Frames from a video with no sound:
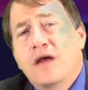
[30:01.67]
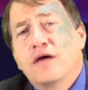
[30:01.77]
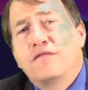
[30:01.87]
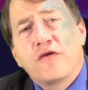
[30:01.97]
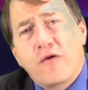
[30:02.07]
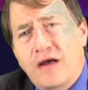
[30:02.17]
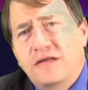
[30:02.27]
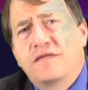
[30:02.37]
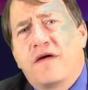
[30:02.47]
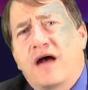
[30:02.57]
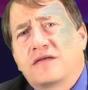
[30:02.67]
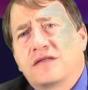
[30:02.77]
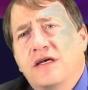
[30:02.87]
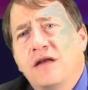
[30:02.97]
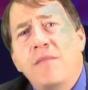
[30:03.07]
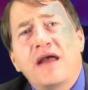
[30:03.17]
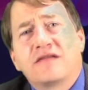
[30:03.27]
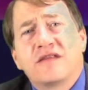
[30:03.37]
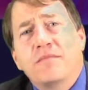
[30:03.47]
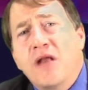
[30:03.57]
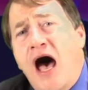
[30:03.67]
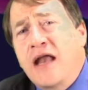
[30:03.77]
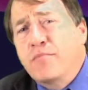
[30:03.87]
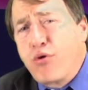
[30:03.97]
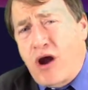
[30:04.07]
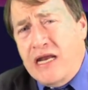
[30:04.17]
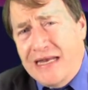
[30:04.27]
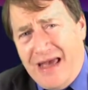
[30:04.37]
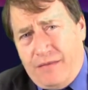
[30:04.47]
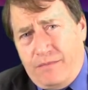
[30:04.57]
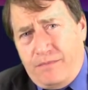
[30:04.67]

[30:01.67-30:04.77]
For the rest of us, it makes them non-brain dead.